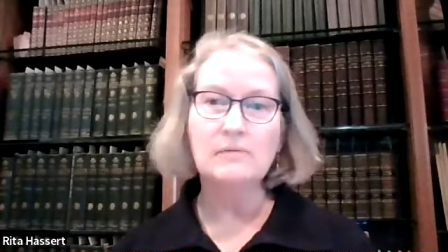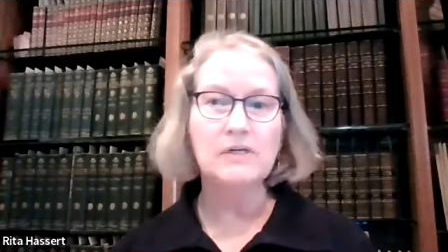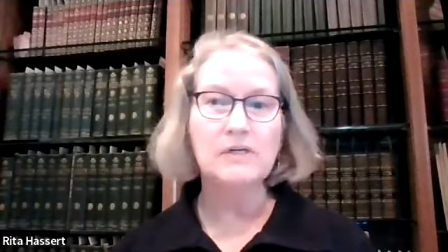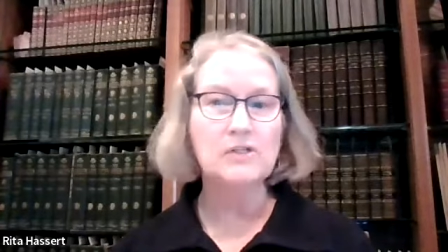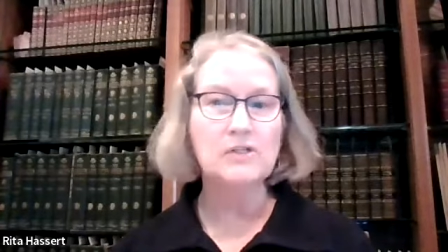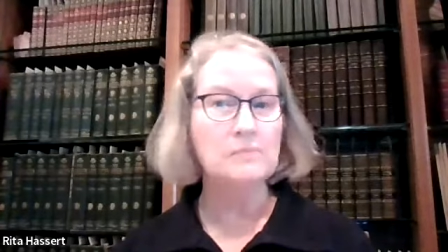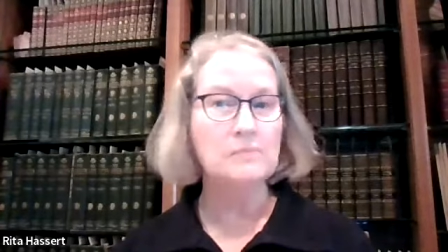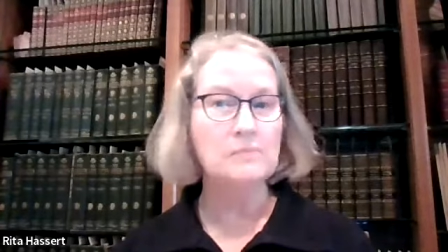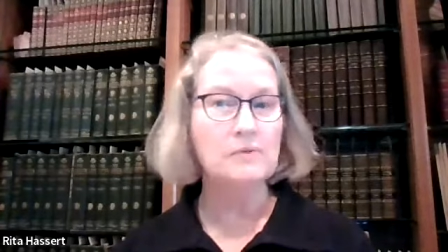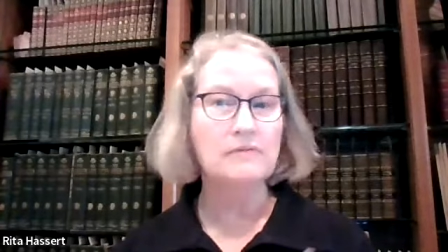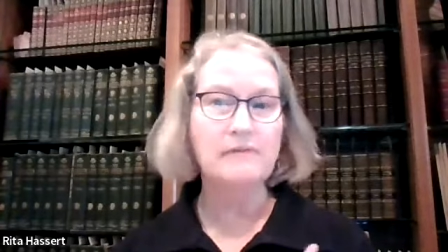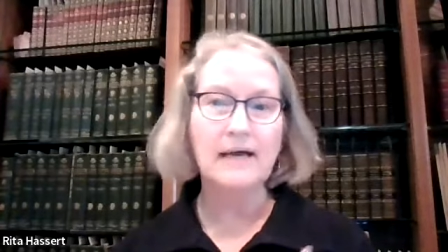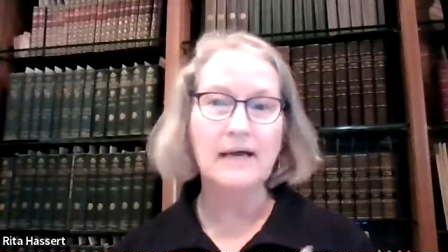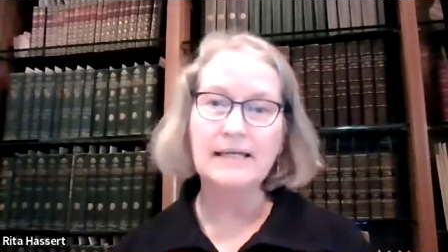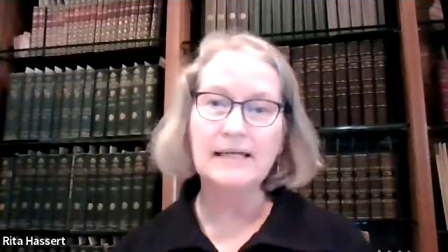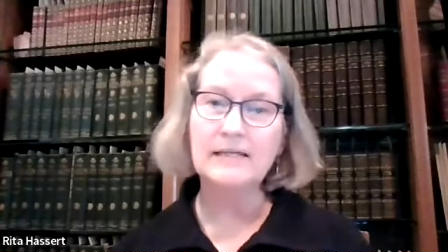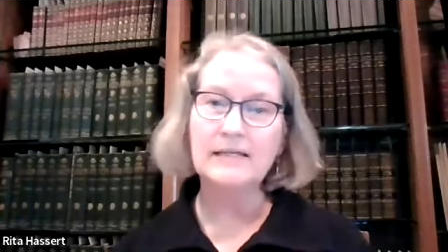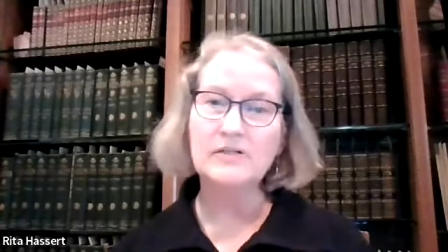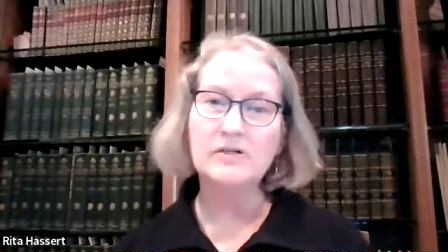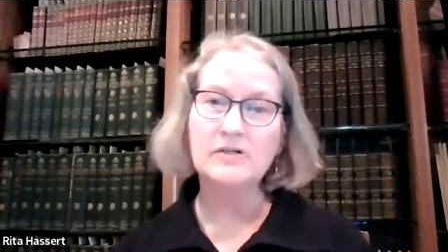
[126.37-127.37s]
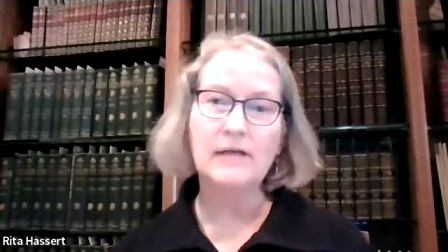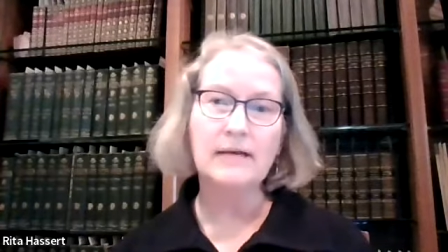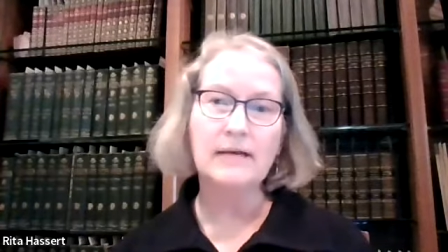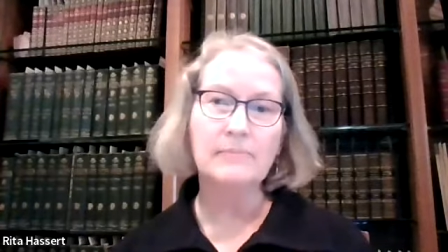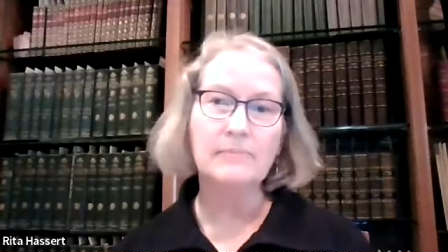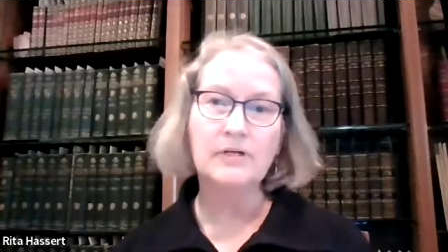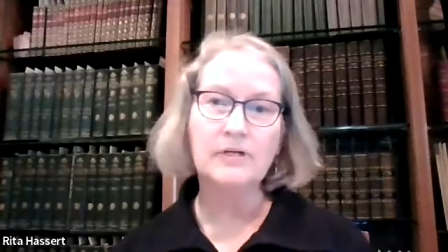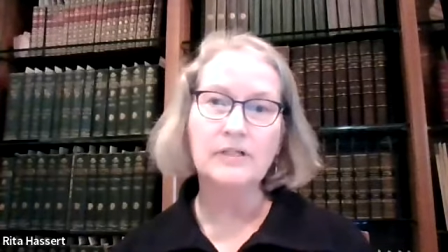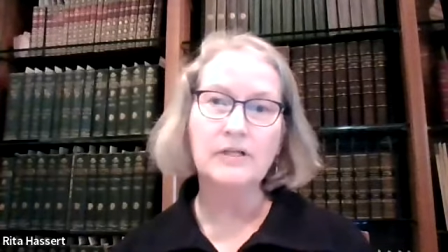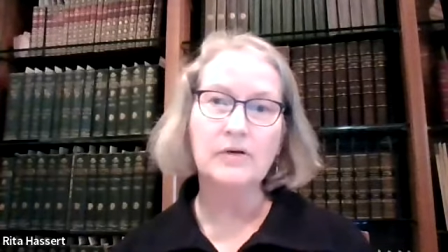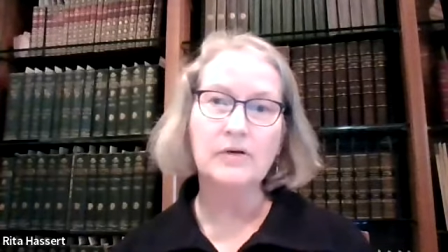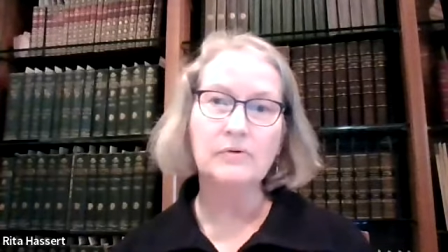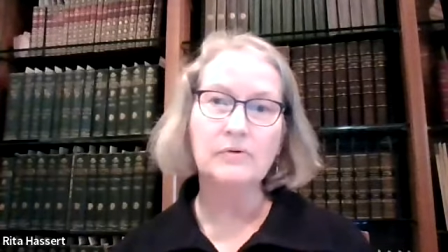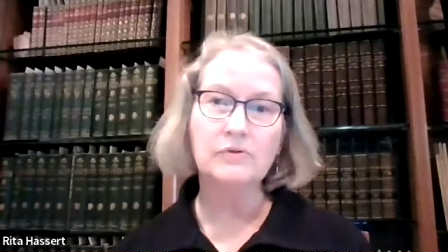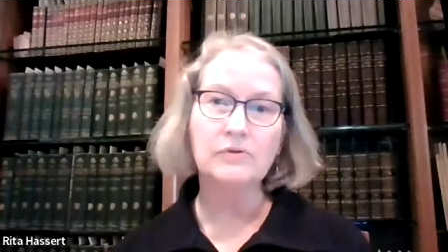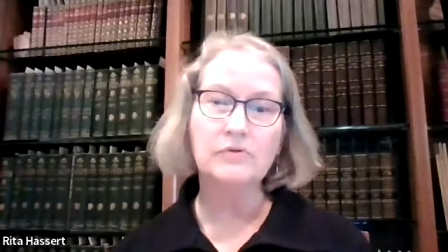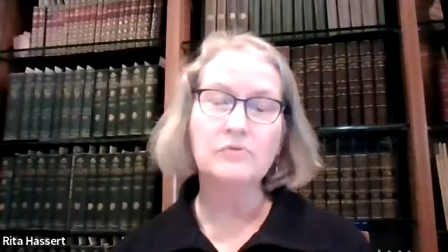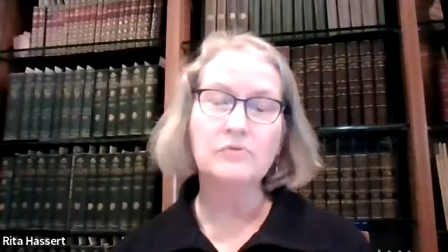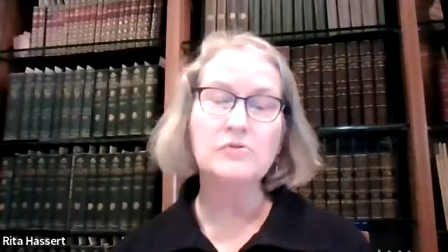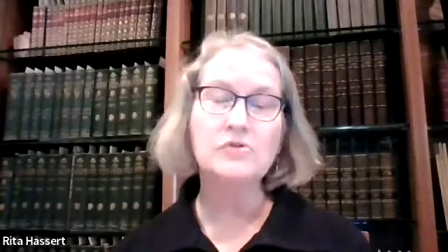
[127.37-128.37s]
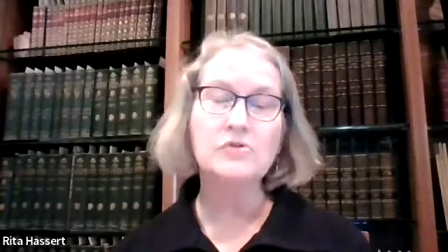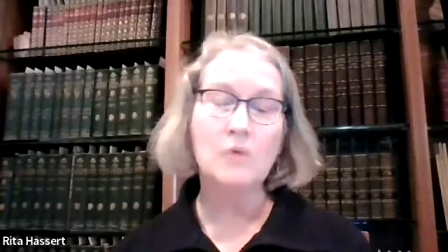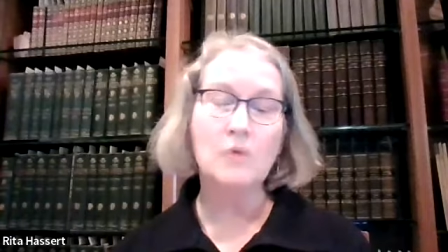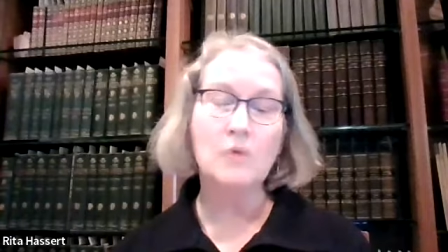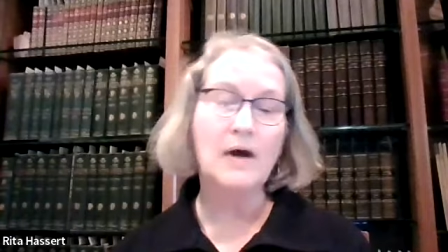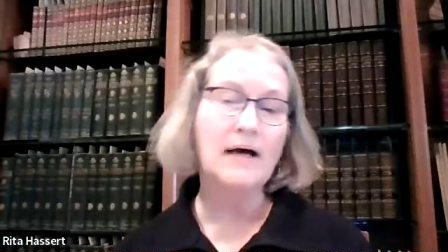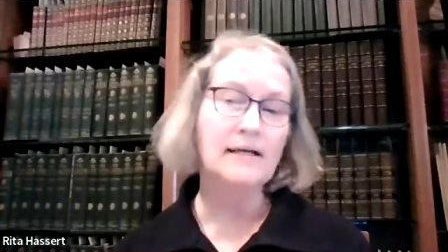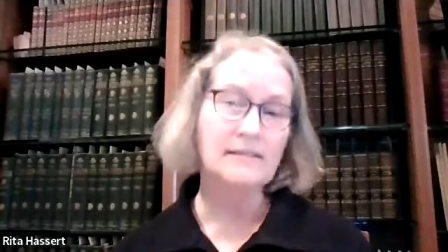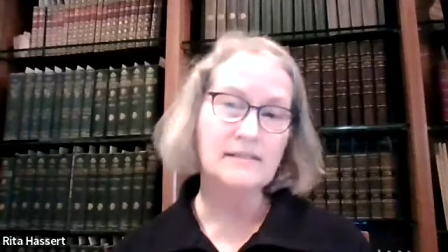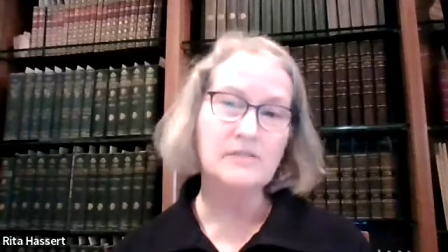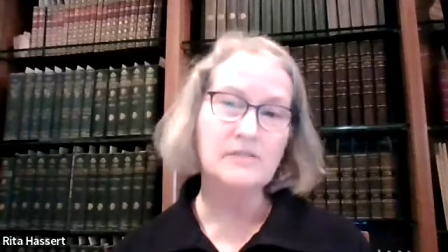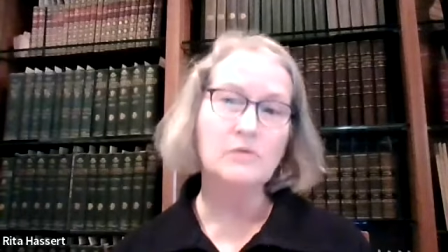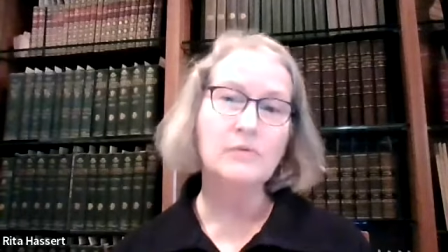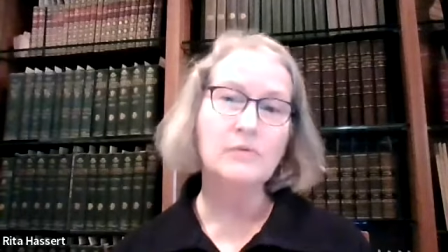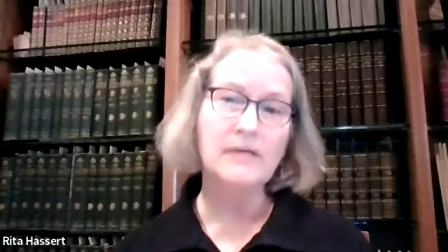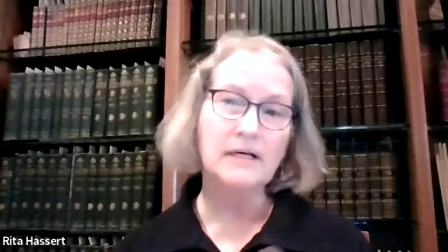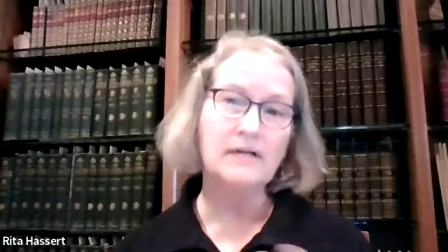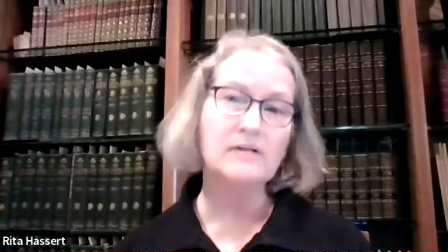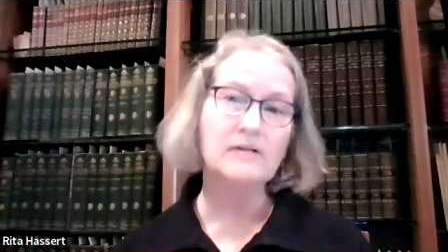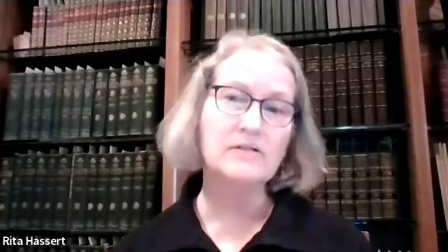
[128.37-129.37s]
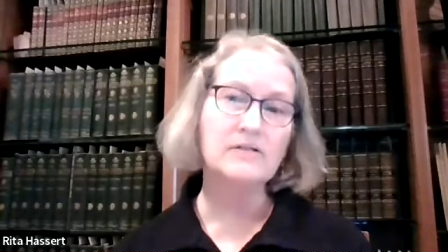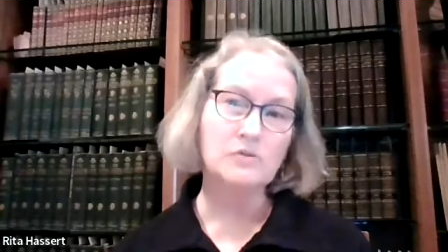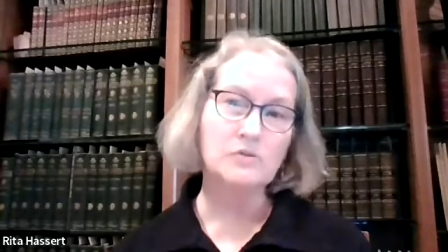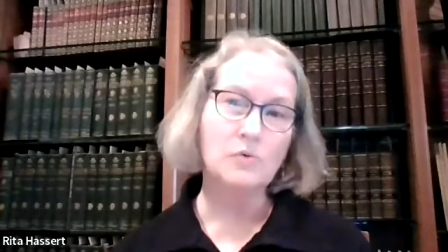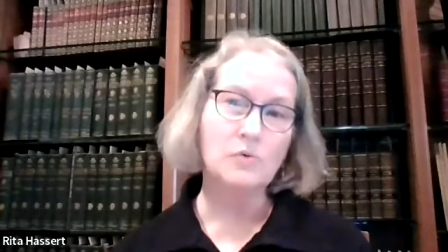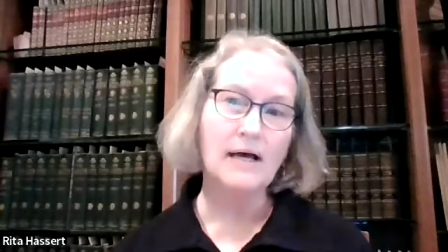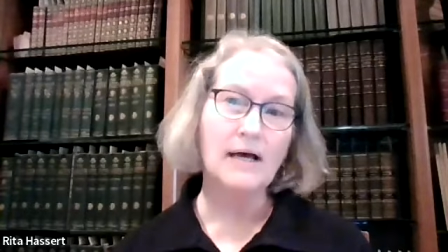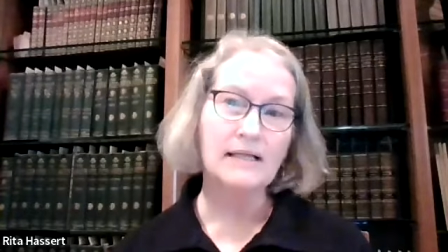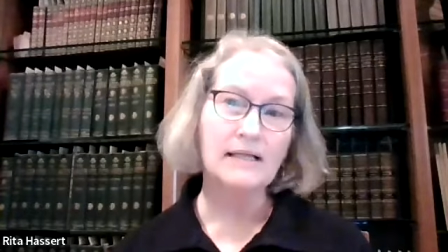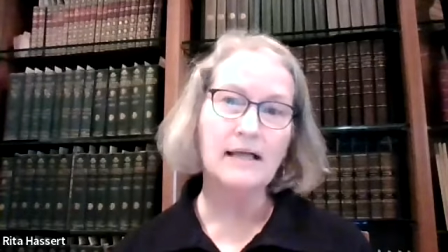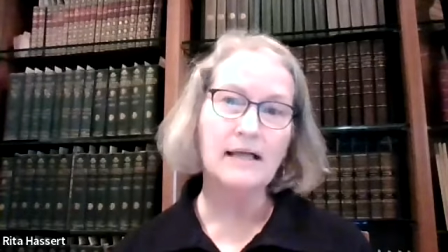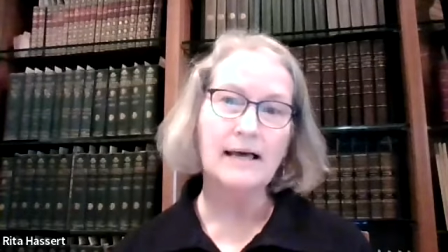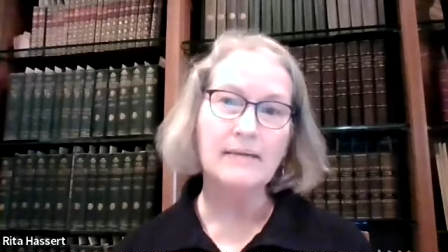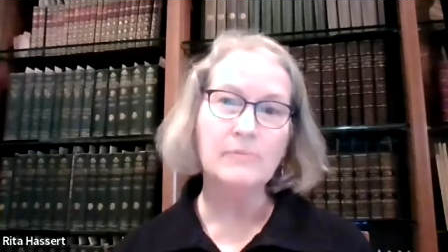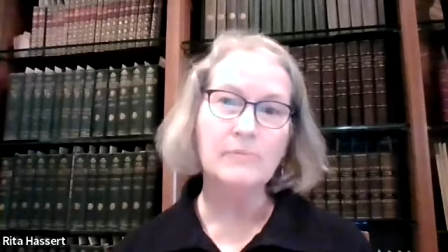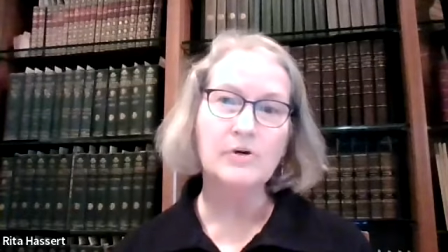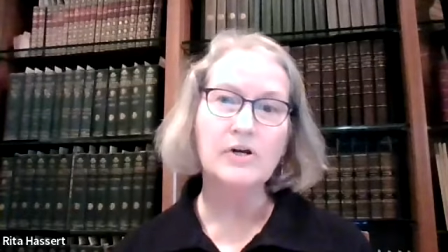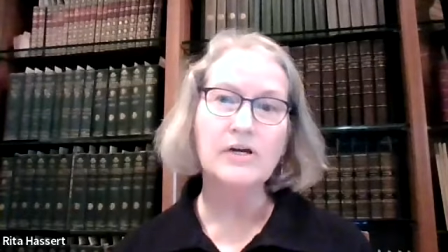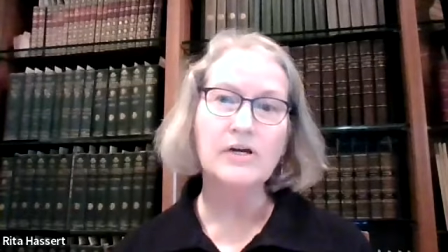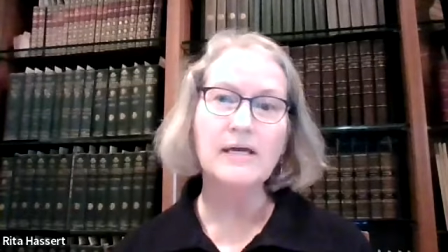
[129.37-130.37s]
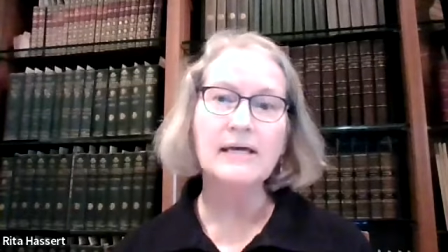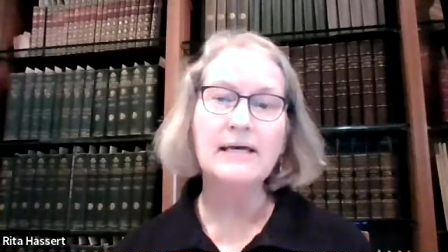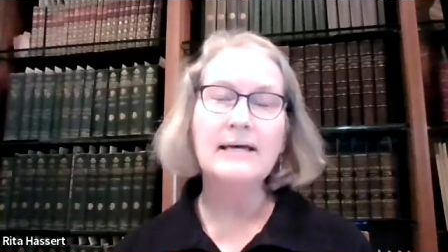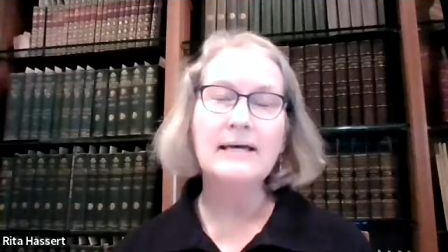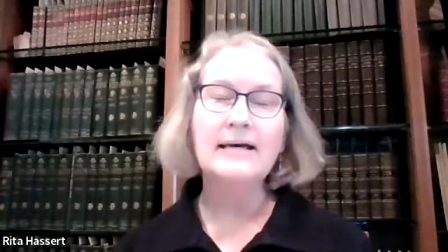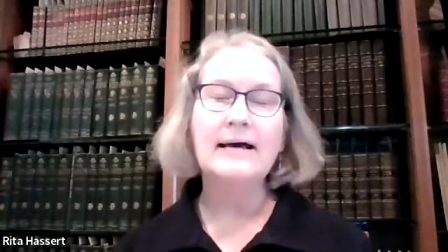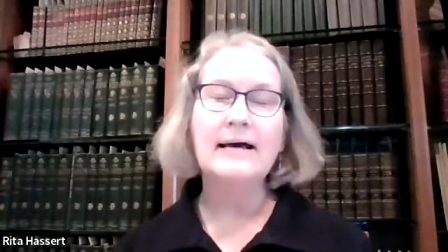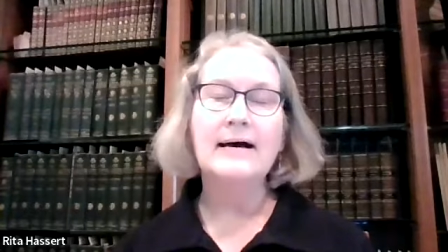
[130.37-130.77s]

we do provide interlibrary loan through SWAN, so we are a SWAN library,